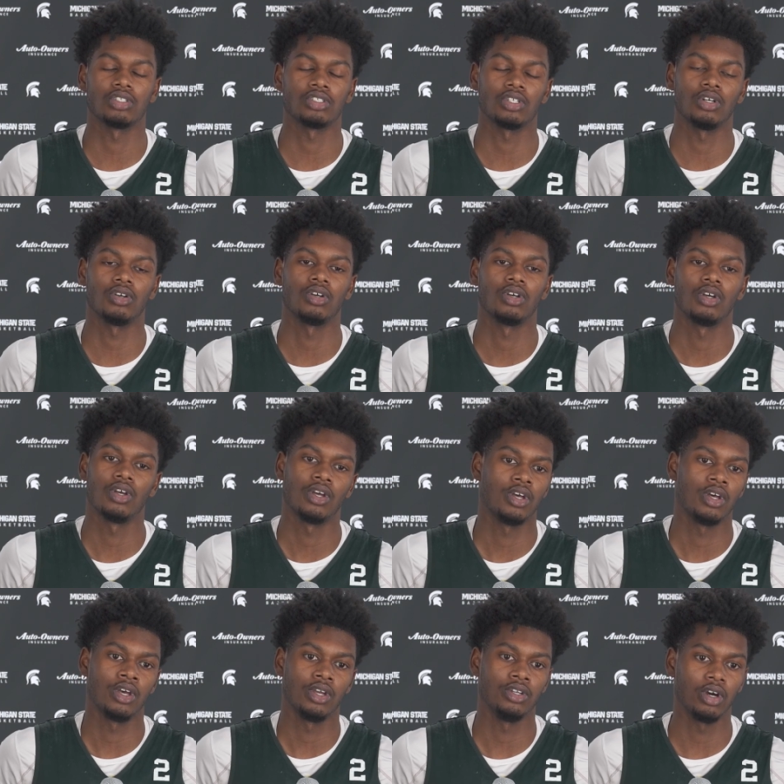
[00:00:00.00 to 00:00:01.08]
So,
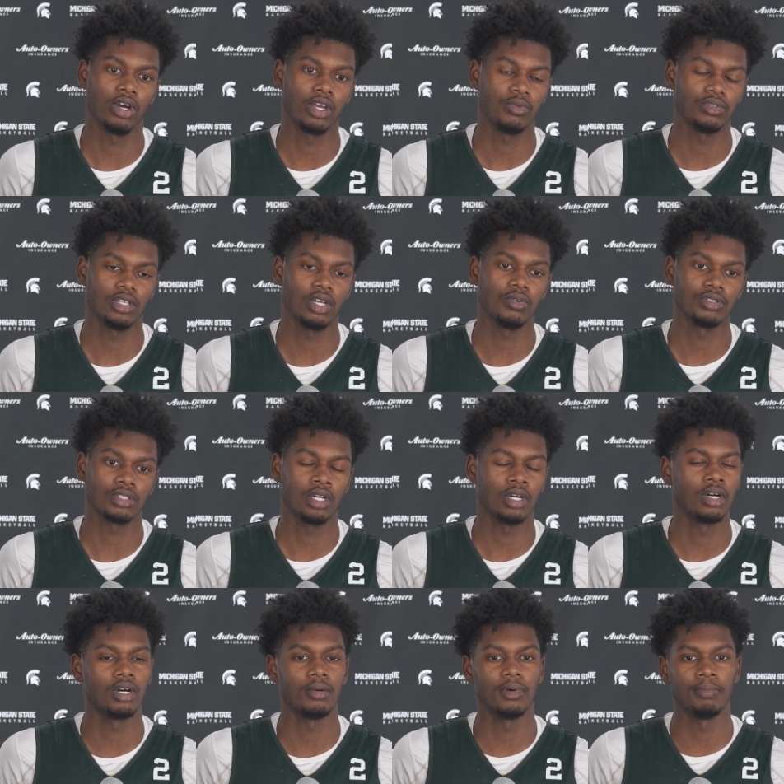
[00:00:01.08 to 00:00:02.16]
you know, it was
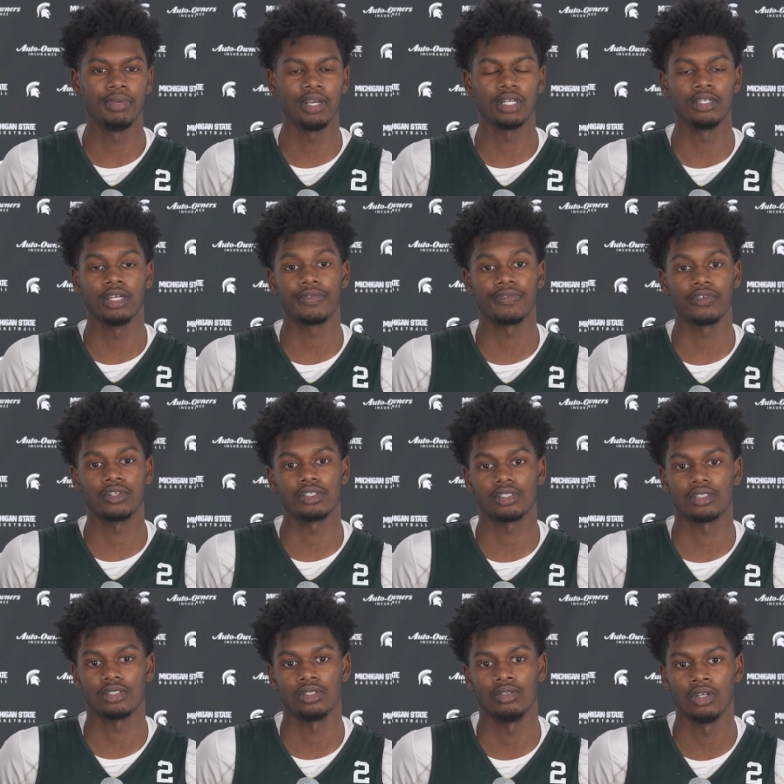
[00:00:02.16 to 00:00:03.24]
a big
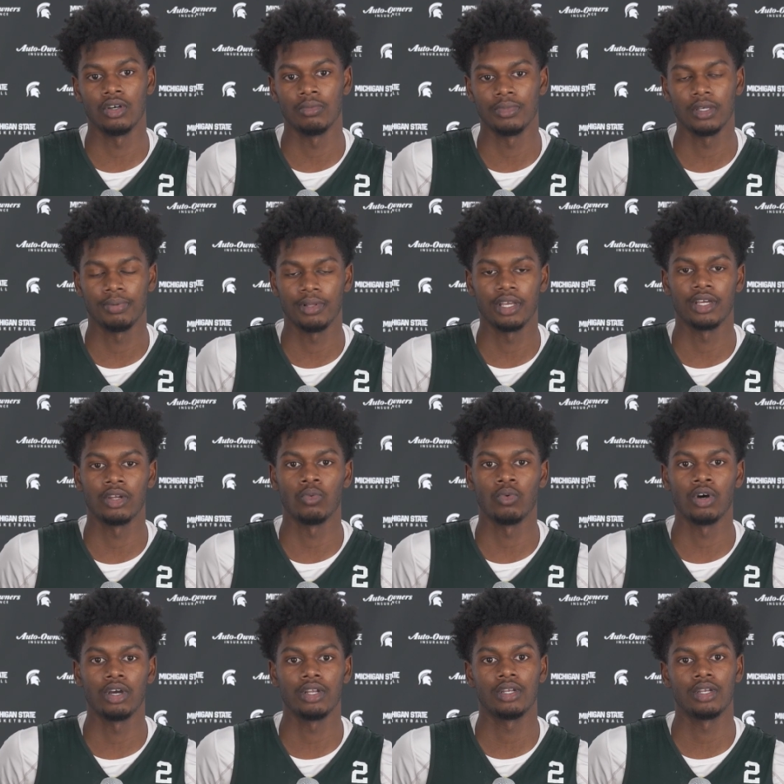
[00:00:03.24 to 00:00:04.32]
difference. You know, me playing a
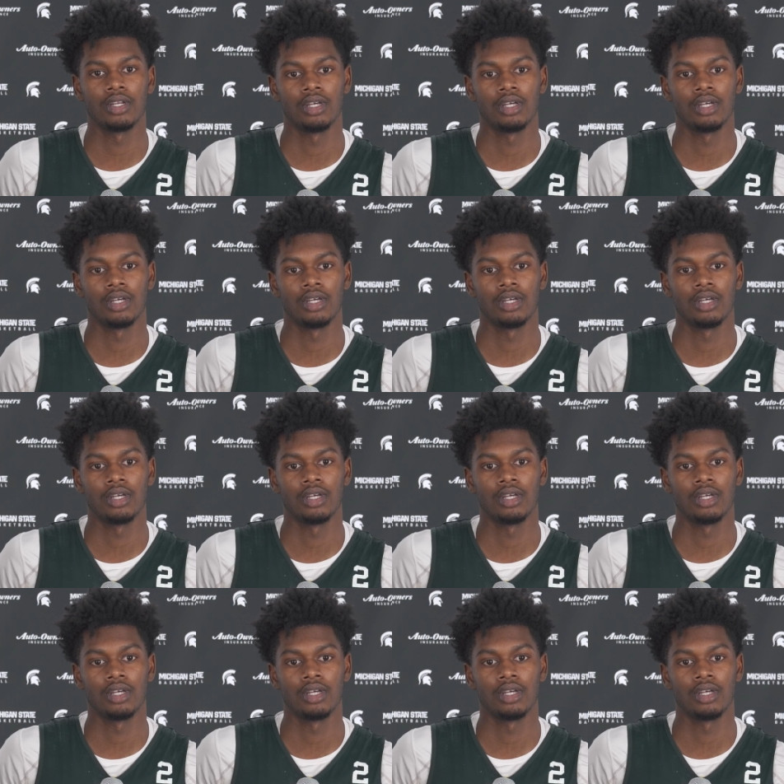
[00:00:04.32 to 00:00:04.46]
1,